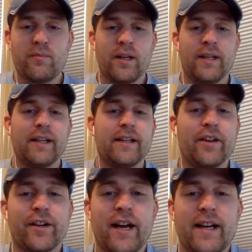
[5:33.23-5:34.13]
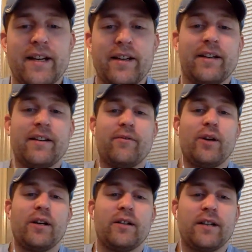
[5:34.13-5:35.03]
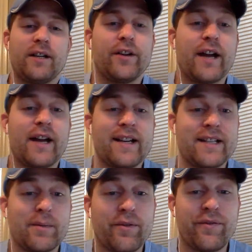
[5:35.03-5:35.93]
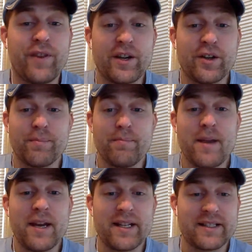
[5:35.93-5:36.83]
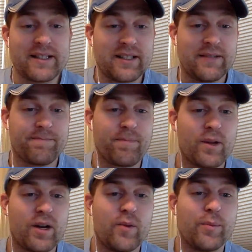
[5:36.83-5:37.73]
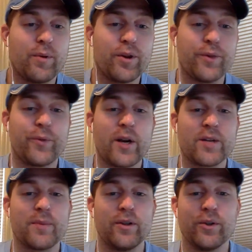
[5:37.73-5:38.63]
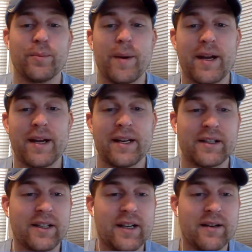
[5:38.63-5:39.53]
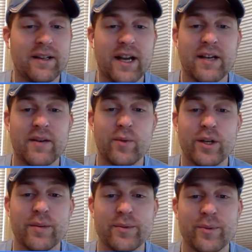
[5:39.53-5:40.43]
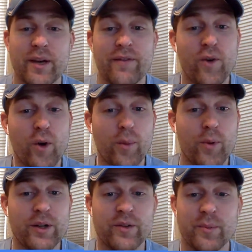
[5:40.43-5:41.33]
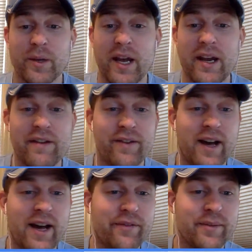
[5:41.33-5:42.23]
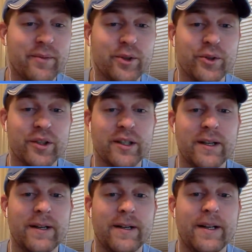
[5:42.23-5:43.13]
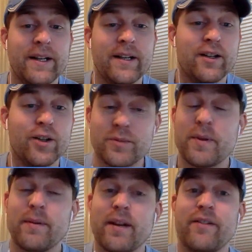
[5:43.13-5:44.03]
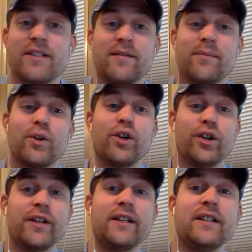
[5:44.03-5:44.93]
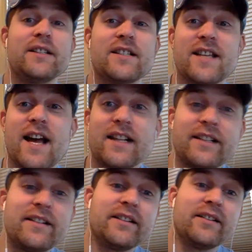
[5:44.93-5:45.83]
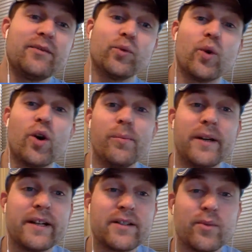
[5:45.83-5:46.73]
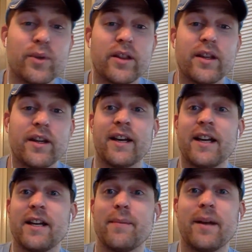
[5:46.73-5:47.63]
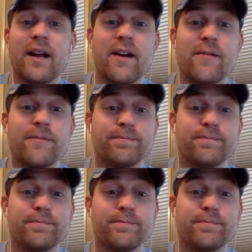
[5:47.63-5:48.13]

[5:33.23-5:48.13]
And then the other guy another guy in double figure minutes were both the freshmen, Luke May and Kenny Williams. We got 4 points from Kenny, 5 from Luke. Luke's been given some good, solid role minutes with Kenny Bay out.